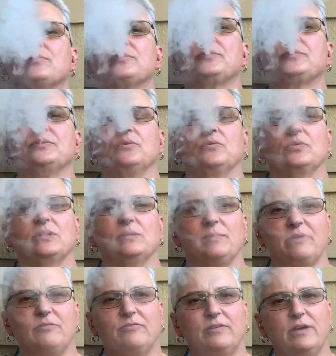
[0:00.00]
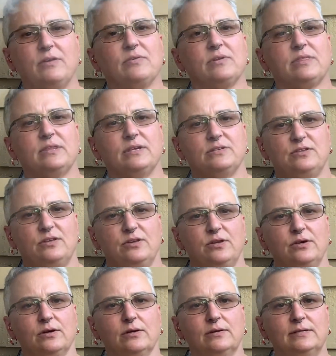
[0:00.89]
And one of my favorite things to
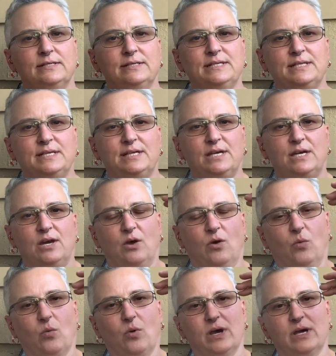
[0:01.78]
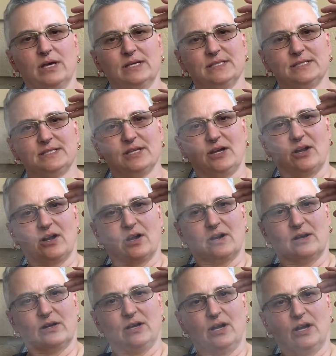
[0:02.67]
do was
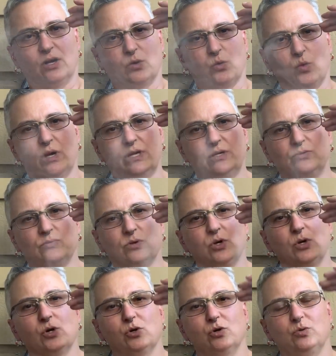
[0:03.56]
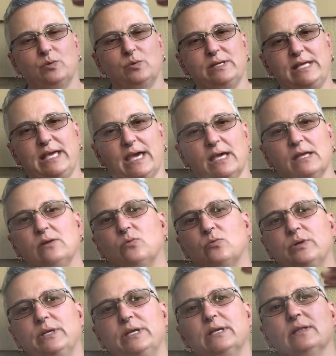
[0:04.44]
our one road would get
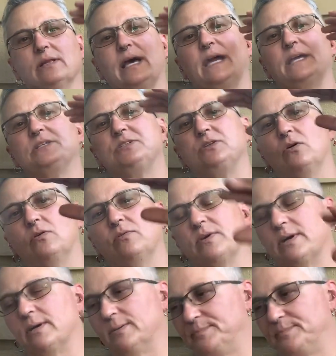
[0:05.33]
real iced over